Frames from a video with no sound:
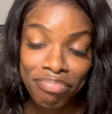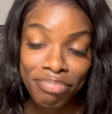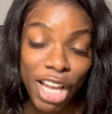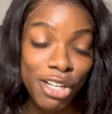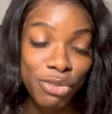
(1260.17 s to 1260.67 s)

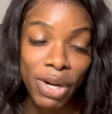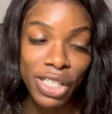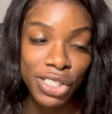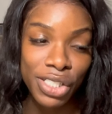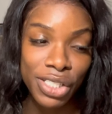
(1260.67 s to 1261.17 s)
that is
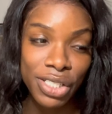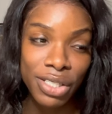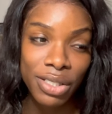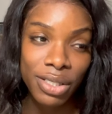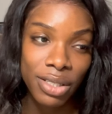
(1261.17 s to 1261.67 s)
watching this
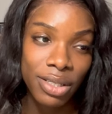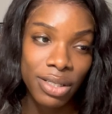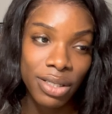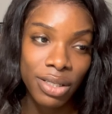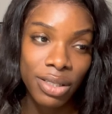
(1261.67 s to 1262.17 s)

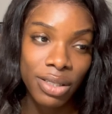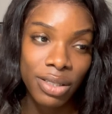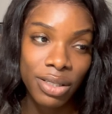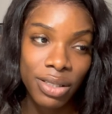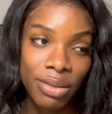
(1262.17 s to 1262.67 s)

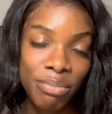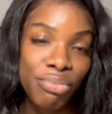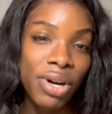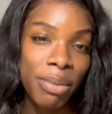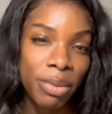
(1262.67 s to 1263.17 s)

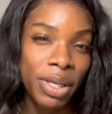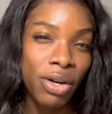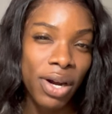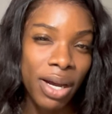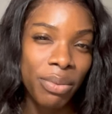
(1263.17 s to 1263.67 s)
probably
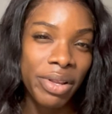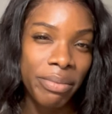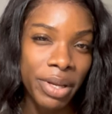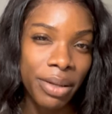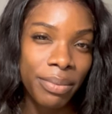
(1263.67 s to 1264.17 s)
cried with
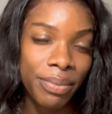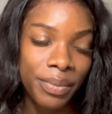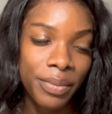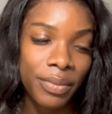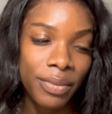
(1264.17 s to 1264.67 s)
me.
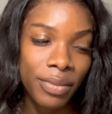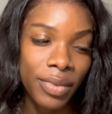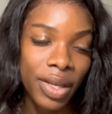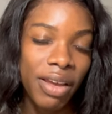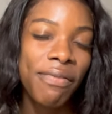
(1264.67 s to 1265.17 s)

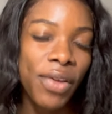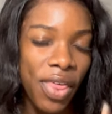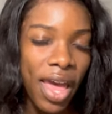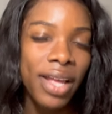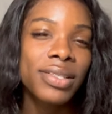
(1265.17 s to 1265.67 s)
And for
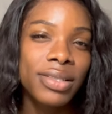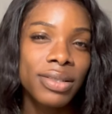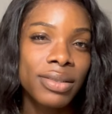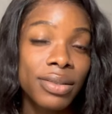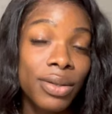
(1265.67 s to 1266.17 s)
that,
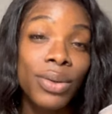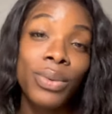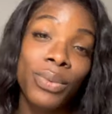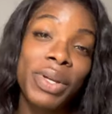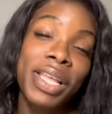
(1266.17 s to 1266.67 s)

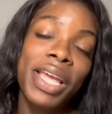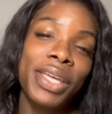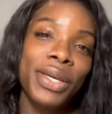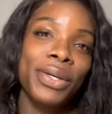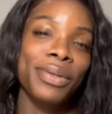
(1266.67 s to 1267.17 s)
we
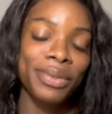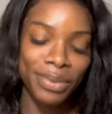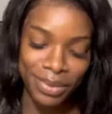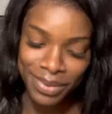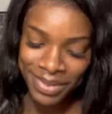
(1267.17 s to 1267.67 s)
thank
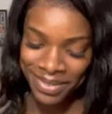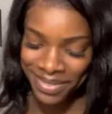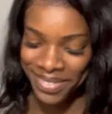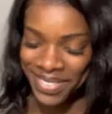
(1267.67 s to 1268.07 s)
you.